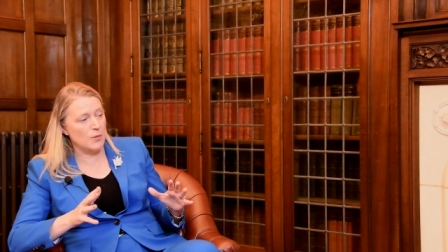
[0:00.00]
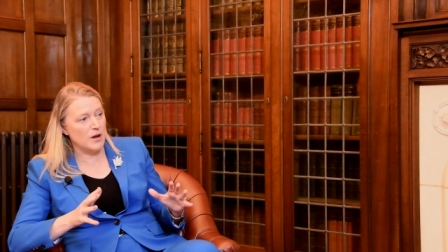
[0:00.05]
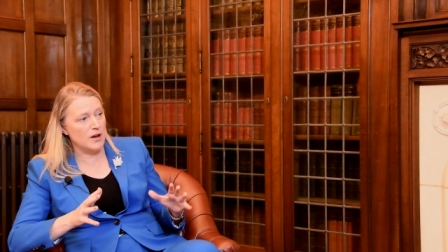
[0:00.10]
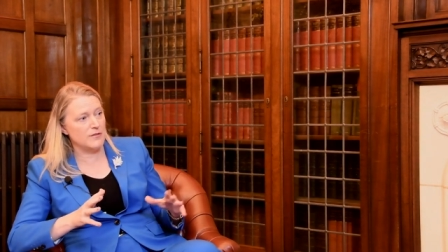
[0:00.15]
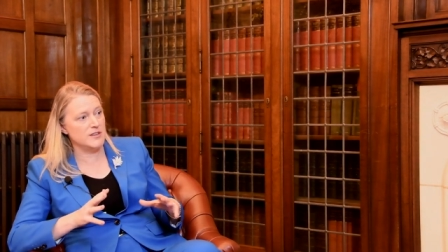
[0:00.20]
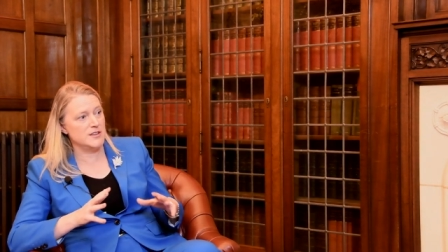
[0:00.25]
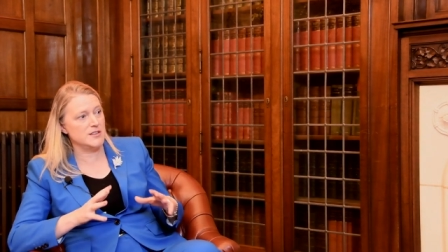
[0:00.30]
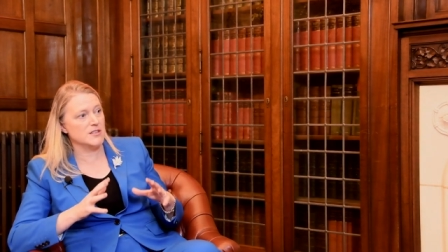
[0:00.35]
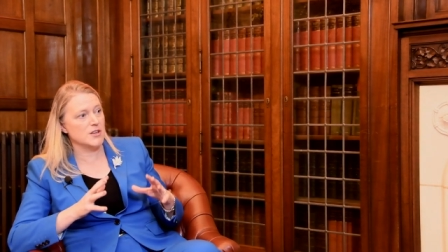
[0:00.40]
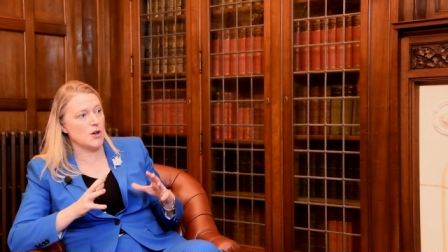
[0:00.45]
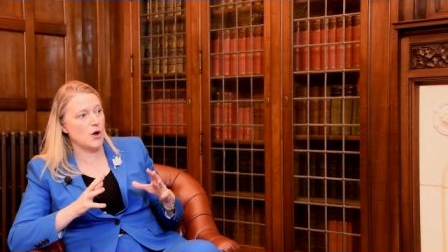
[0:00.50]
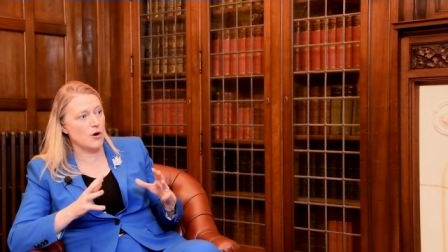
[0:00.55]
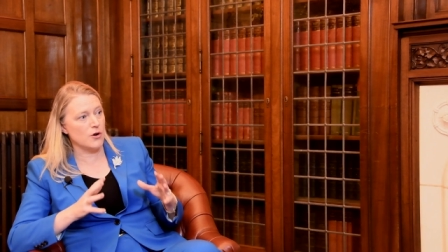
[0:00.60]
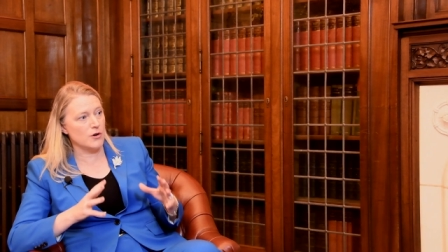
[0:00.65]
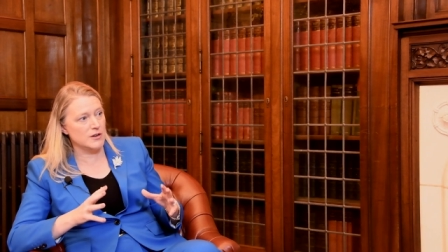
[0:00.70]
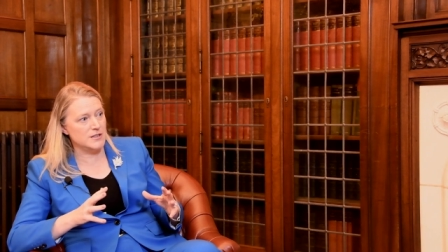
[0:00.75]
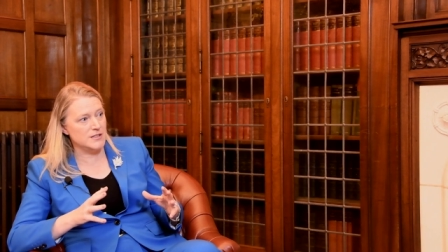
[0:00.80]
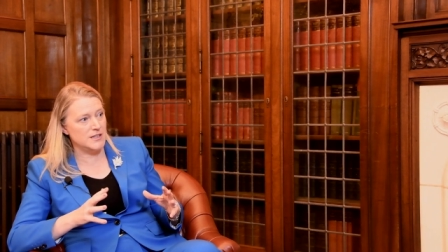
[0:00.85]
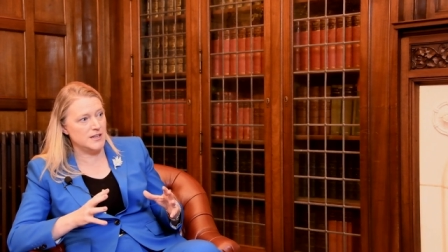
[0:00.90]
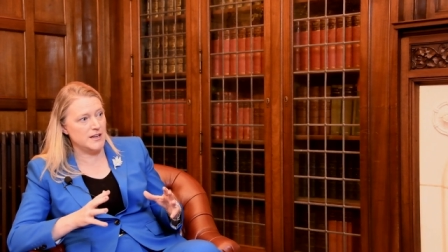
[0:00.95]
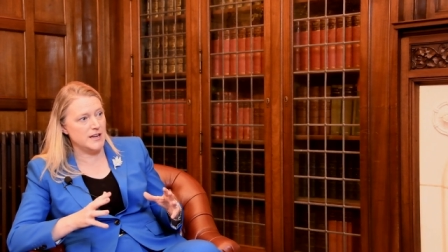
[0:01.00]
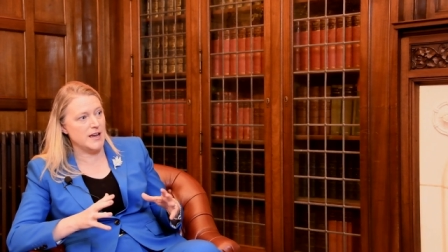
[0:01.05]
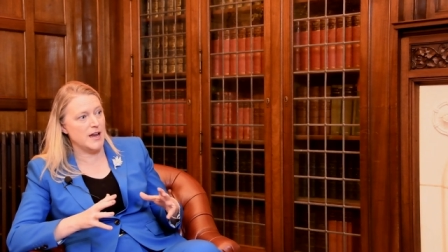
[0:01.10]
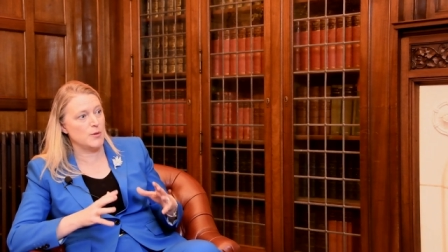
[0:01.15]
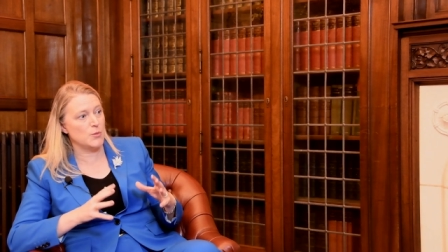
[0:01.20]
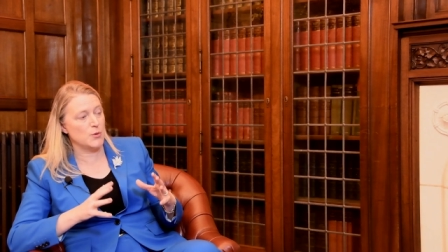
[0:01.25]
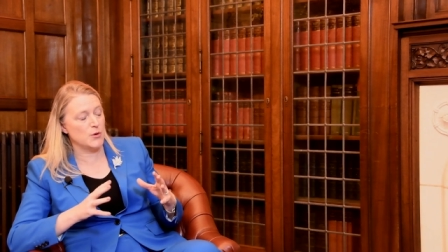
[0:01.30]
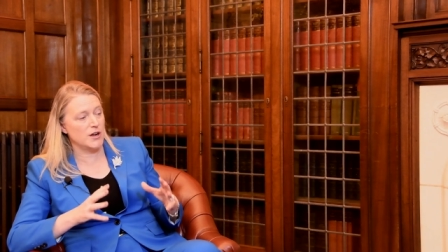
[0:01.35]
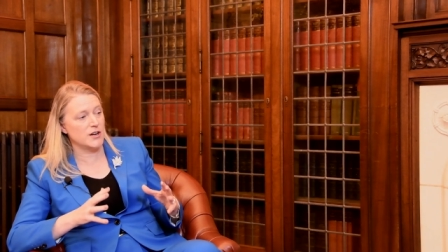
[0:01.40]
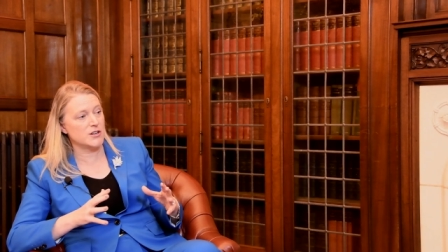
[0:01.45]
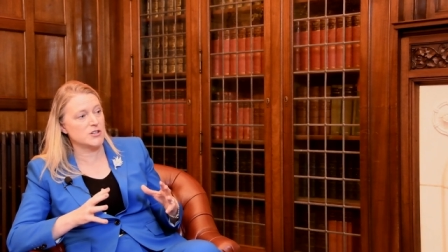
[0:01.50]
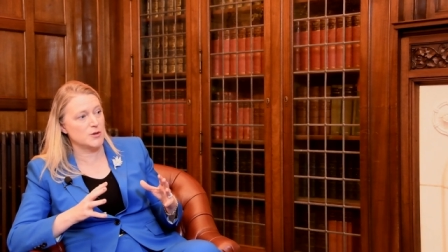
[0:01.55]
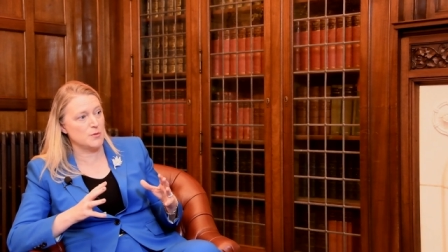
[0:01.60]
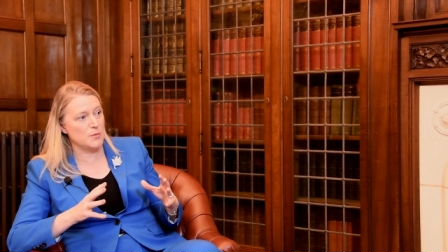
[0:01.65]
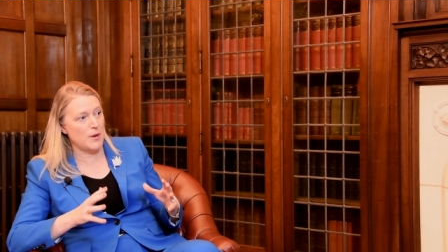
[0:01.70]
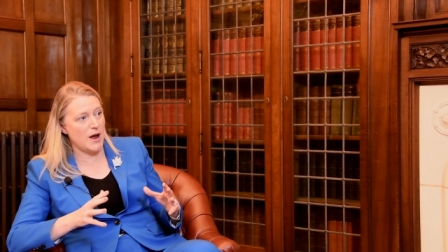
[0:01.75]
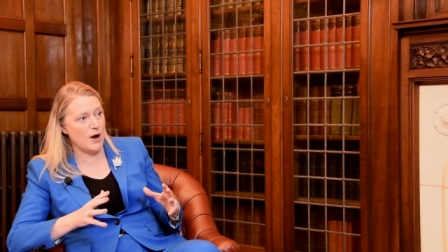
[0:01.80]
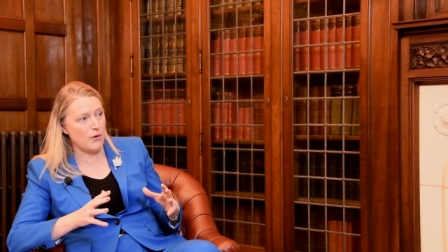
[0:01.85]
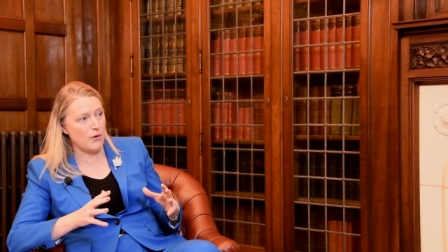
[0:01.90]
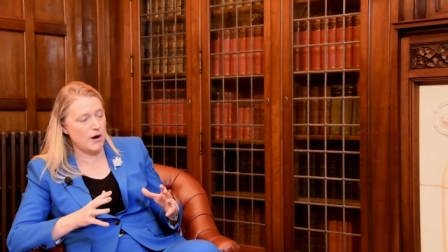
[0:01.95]
of these R&D and production
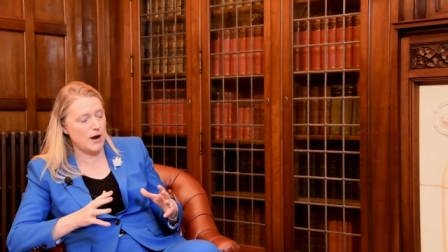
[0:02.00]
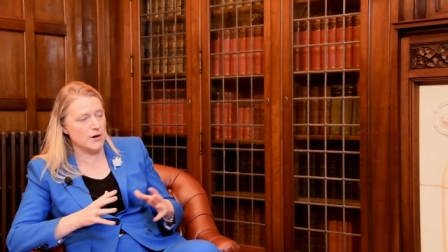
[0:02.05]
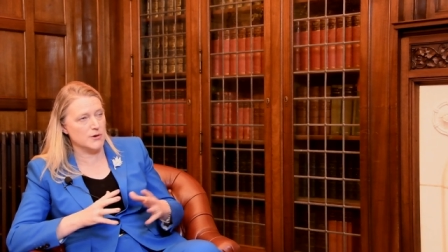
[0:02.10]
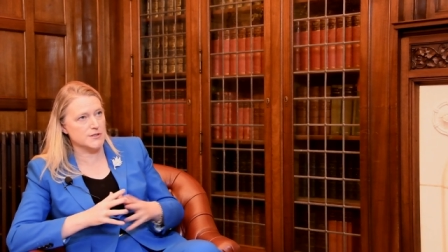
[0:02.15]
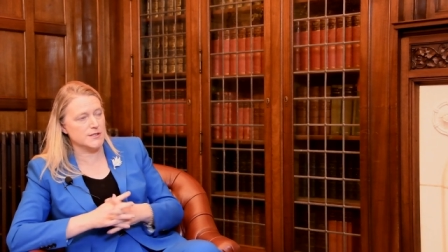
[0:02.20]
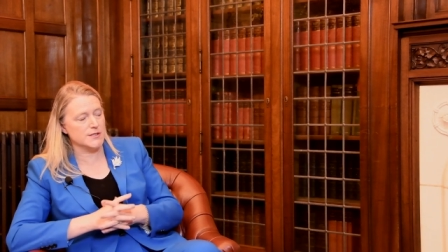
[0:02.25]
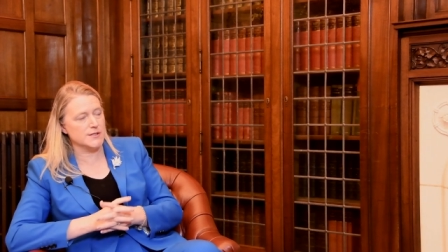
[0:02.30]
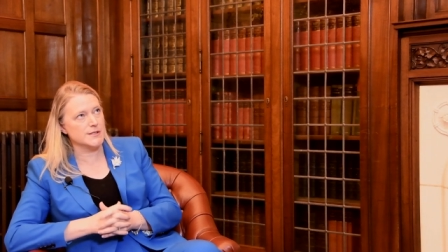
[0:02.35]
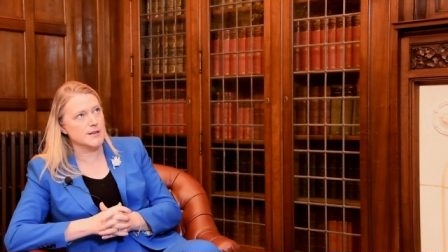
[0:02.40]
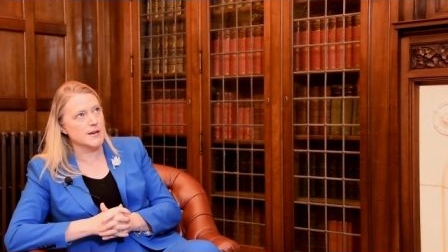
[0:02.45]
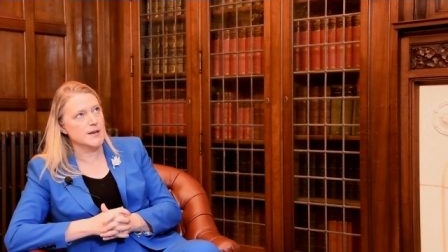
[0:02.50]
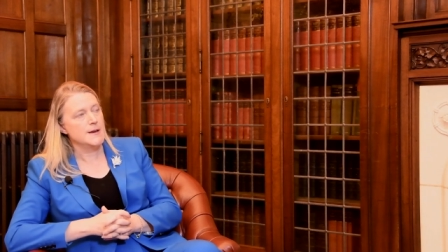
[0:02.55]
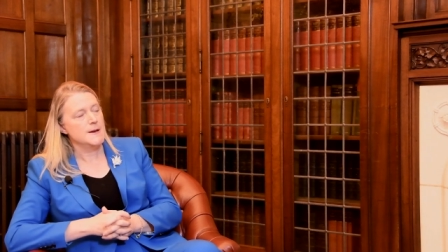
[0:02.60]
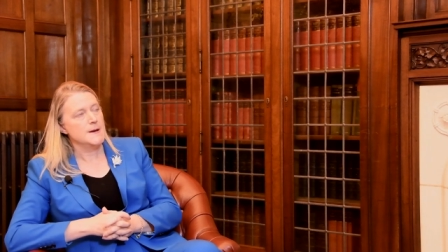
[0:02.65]
powerhouses.